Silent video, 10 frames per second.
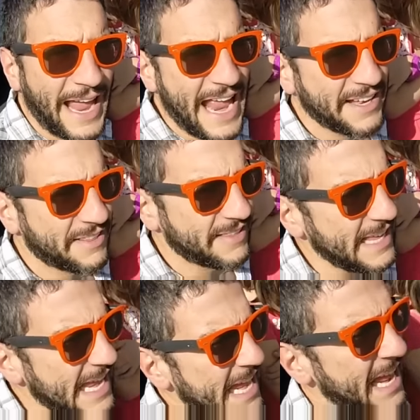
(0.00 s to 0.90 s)
and
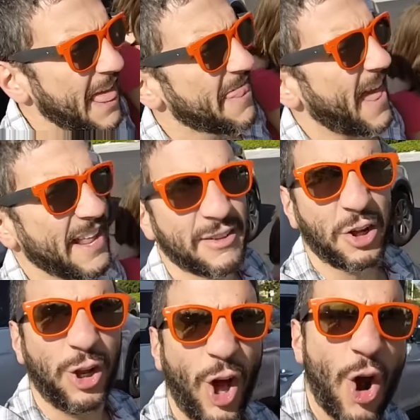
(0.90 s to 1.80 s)
see that it's
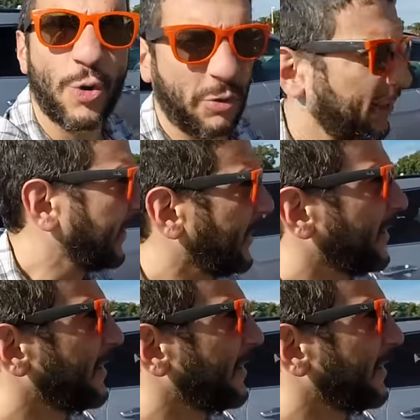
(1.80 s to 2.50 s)
closed.